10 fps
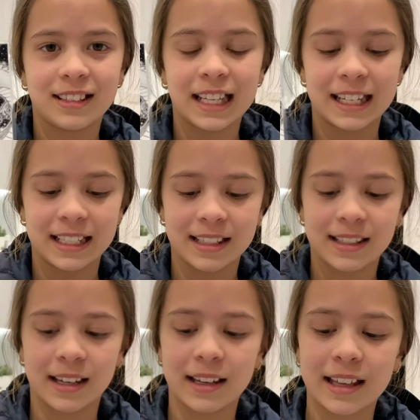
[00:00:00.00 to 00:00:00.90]
It is,
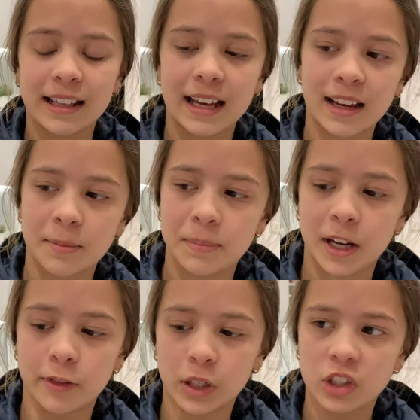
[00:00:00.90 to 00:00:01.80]
yeah. And they had a
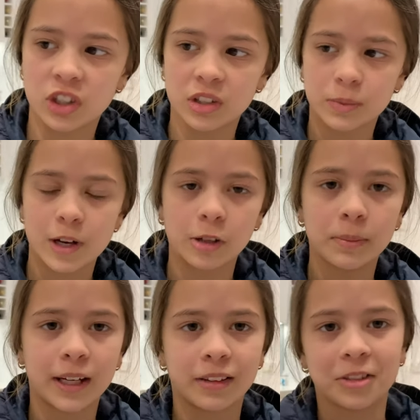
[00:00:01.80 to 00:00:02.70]
bigger version as well,
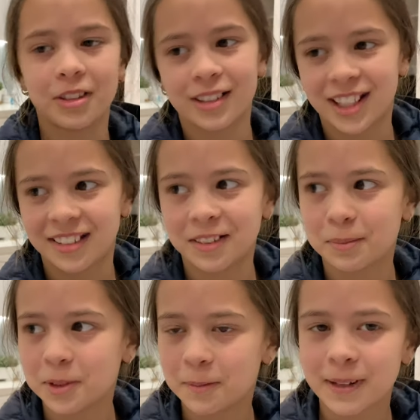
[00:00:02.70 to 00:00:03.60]
but I thought it needed a
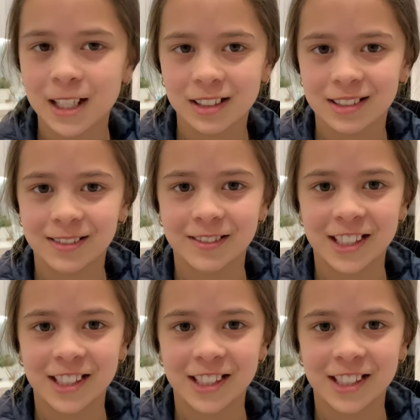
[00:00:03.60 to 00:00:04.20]
bookmark, so